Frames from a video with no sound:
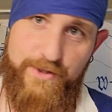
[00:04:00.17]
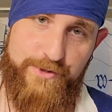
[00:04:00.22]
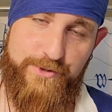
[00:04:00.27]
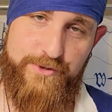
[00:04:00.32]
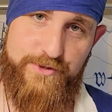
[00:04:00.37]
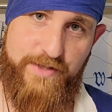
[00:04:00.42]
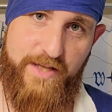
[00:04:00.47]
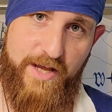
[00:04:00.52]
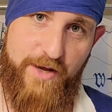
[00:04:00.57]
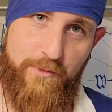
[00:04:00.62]

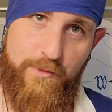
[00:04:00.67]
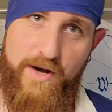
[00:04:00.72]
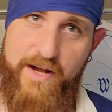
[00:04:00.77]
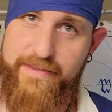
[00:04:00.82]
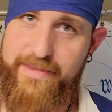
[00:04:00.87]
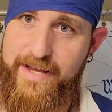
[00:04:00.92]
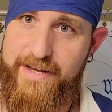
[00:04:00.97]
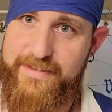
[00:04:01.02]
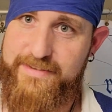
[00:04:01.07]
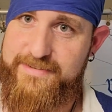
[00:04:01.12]
understand
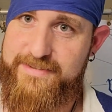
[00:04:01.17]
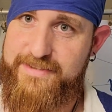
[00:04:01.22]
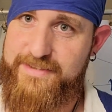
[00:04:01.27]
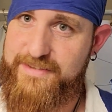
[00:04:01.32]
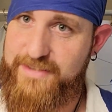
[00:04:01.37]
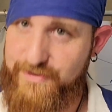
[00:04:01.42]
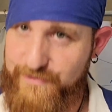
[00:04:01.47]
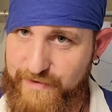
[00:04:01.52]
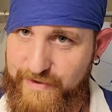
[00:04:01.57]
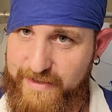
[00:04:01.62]
why that is
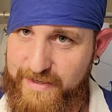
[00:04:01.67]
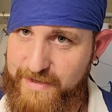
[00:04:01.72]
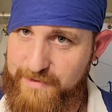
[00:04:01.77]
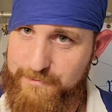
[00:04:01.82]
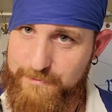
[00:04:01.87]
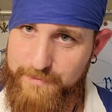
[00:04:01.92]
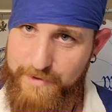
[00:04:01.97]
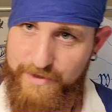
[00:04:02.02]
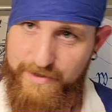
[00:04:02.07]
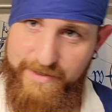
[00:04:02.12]

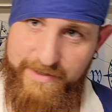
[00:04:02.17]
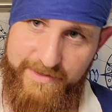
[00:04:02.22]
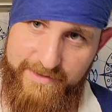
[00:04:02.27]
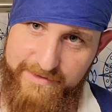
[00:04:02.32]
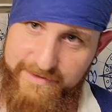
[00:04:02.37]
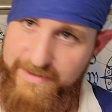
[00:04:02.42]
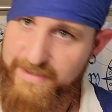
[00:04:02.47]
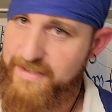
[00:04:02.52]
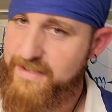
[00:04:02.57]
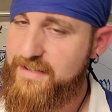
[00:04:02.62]
significant, but
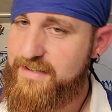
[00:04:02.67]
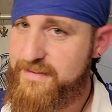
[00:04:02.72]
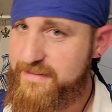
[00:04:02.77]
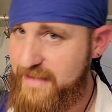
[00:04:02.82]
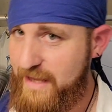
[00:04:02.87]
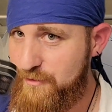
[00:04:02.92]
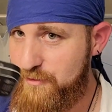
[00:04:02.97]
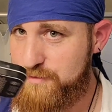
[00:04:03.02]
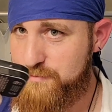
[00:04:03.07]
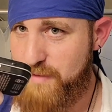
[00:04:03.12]

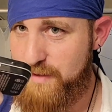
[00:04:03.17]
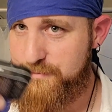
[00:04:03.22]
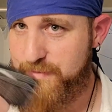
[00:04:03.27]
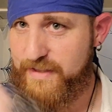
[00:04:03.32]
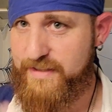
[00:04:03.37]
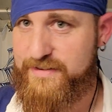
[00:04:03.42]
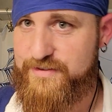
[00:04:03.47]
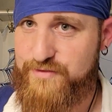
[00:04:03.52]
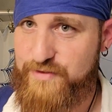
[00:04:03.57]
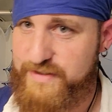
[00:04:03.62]
that was my
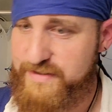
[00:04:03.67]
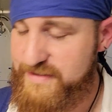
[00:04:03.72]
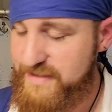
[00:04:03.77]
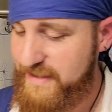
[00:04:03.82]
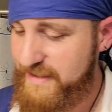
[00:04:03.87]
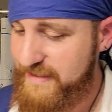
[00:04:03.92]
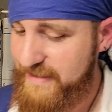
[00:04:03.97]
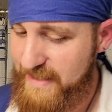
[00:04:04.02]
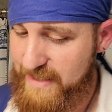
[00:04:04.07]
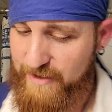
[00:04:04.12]
biggest
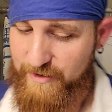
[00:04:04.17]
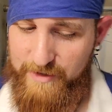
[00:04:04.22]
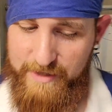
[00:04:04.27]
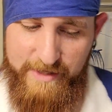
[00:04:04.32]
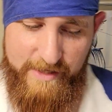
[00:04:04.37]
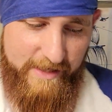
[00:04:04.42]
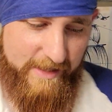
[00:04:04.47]
reasoning. Now,